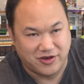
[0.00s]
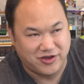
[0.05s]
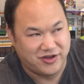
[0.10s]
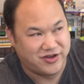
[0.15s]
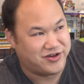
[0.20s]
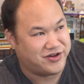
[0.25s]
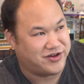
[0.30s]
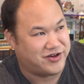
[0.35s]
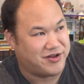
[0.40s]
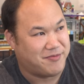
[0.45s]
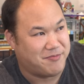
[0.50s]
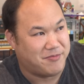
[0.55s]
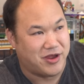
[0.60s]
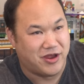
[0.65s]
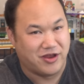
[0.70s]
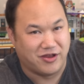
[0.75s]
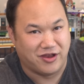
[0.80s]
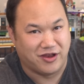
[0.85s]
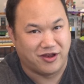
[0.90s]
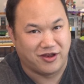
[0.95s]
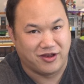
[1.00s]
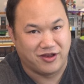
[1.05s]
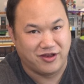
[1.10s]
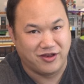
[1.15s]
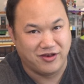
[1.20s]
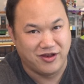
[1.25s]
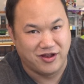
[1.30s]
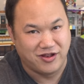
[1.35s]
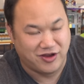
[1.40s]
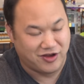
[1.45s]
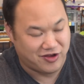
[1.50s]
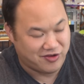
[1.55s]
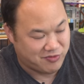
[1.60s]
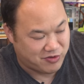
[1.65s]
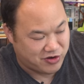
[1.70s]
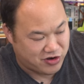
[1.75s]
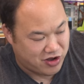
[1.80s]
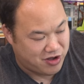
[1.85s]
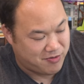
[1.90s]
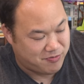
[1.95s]
This is just amazing. Nothing else
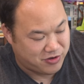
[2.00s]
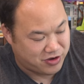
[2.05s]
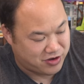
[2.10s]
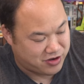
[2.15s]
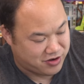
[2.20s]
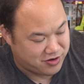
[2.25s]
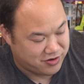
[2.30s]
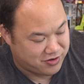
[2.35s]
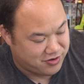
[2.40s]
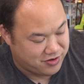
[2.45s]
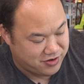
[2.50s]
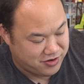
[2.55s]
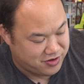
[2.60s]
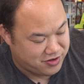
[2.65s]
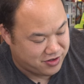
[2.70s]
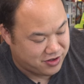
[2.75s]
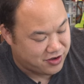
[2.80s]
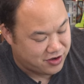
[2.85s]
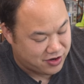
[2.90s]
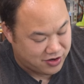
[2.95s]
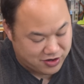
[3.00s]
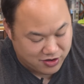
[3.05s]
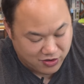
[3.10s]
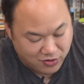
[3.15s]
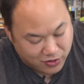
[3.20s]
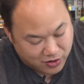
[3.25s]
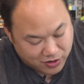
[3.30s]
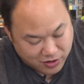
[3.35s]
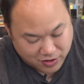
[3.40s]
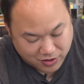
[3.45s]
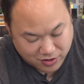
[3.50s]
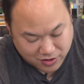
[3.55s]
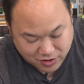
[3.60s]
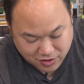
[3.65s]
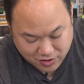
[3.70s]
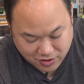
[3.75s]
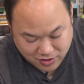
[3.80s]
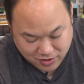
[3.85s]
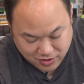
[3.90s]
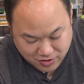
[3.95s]
will top this. This is so good.
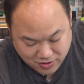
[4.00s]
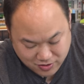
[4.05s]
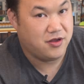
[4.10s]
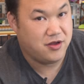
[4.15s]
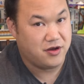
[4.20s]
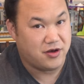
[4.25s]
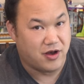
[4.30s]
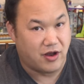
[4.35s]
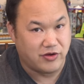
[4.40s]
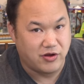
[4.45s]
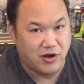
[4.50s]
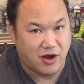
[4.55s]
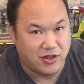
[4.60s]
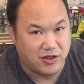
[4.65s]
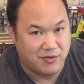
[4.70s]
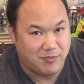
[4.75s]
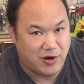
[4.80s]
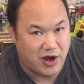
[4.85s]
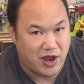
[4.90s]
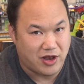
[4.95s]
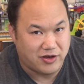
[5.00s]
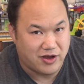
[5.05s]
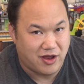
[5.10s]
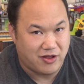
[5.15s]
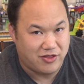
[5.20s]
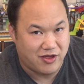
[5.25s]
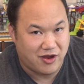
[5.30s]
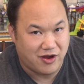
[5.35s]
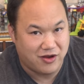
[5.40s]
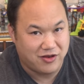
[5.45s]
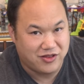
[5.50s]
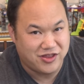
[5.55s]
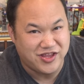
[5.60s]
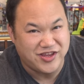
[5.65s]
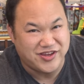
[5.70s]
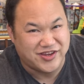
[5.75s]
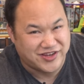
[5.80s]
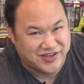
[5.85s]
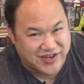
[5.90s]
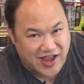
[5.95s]
Now you other brands out there,
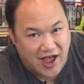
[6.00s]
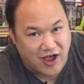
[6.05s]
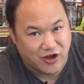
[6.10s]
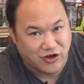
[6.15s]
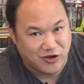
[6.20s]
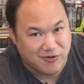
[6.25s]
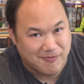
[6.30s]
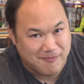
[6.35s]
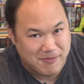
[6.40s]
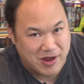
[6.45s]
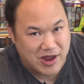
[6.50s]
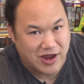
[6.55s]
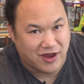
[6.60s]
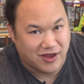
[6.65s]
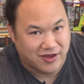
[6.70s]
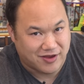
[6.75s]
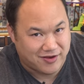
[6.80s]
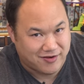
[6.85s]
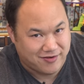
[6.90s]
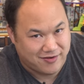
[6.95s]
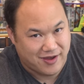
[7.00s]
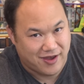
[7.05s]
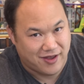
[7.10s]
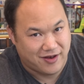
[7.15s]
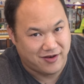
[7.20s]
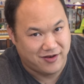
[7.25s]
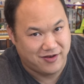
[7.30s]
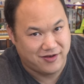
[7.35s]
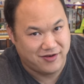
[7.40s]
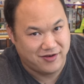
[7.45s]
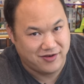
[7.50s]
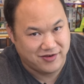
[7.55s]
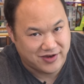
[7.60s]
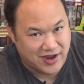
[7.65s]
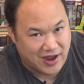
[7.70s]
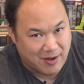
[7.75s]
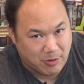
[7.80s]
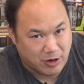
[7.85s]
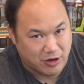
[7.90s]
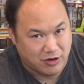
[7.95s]
this is how you make a shit.
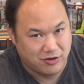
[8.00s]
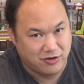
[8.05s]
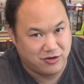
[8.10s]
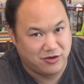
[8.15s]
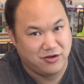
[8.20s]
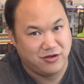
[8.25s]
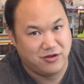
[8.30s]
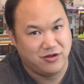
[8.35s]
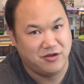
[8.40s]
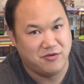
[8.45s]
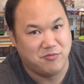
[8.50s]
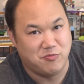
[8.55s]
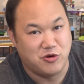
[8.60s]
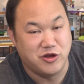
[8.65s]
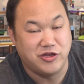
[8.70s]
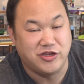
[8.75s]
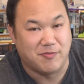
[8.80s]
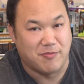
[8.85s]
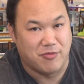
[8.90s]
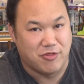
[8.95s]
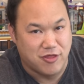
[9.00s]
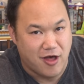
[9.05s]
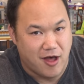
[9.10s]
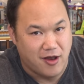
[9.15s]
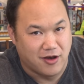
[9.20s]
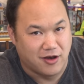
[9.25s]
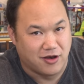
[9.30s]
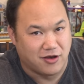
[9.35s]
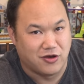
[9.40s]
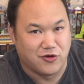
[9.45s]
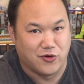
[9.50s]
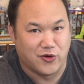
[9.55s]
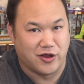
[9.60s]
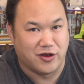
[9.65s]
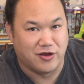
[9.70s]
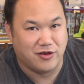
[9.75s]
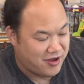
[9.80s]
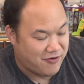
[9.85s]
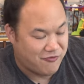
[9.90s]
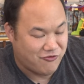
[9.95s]
Damn it. Put some thought into it.
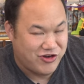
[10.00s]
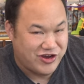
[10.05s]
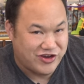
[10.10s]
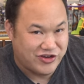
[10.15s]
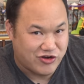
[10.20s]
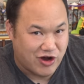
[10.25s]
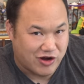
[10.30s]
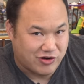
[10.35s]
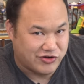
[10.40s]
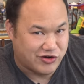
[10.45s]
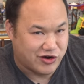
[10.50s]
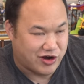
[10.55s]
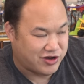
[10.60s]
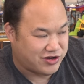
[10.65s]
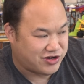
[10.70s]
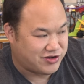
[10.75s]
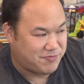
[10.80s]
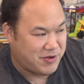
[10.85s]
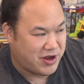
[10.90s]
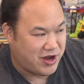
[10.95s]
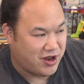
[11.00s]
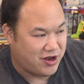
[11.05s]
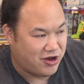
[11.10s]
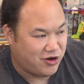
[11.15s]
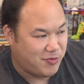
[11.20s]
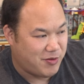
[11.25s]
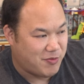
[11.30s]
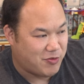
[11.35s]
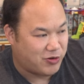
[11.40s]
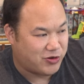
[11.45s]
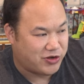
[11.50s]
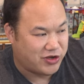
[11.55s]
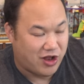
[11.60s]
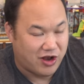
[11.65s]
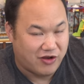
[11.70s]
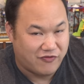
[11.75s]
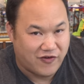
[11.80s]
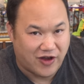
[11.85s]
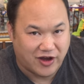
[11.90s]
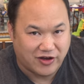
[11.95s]
Restructure it. Just make it a little bit more
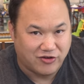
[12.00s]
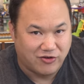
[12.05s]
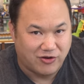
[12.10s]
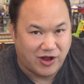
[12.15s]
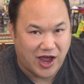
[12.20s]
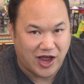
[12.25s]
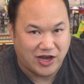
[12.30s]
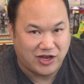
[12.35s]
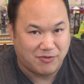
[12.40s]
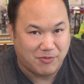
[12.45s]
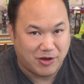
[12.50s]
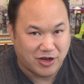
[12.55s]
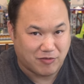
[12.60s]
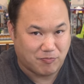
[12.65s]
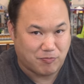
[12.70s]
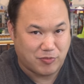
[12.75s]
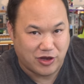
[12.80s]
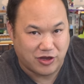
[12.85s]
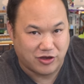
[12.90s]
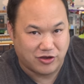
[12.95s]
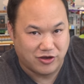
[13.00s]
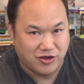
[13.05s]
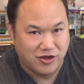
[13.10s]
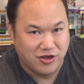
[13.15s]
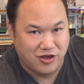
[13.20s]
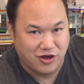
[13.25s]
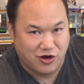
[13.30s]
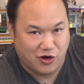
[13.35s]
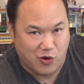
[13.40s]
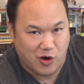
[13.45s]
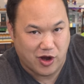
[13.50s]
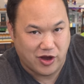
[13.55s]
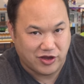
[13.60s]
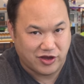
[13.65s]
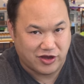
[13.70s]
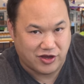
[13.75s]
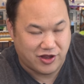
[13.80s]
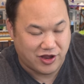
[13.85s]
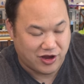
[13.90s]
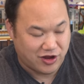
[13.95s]
solidified. You don't have to make the biggest,
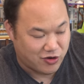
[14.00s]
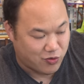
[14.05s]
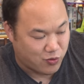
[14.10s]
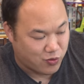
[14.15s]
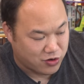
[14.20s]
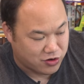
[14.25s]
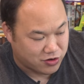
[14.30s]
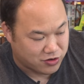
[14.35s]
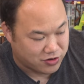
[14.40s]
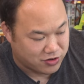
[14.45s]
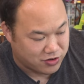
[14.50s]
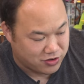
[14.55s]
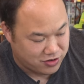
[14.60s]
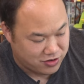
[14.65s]
craziest thing in the world.